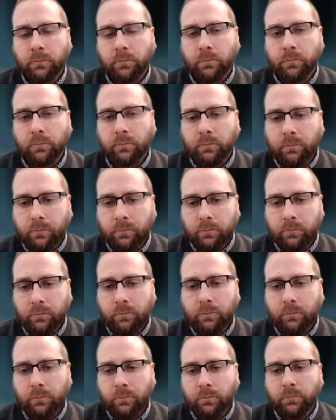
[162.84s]

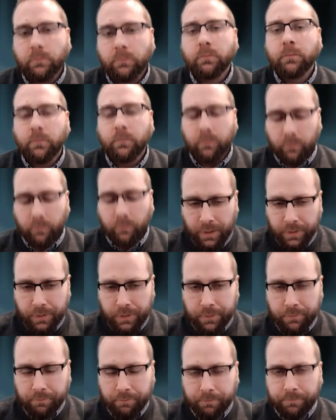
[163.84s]

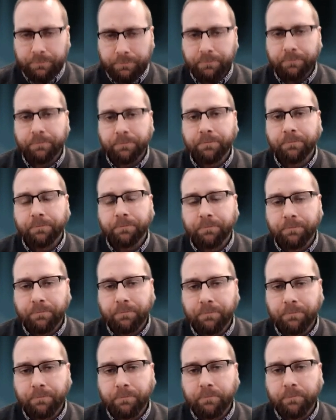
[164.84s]

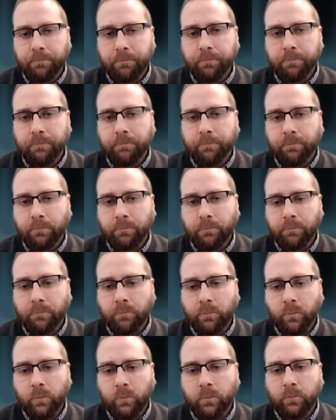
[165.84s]

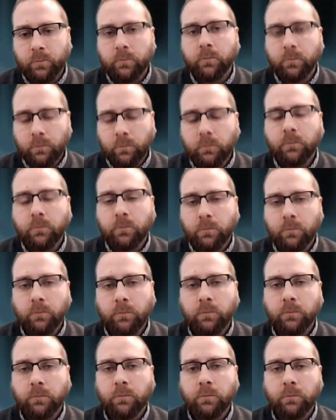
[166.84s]

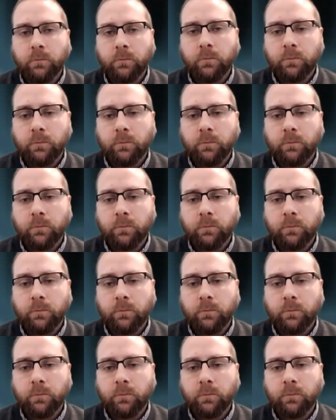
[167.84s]
(silent)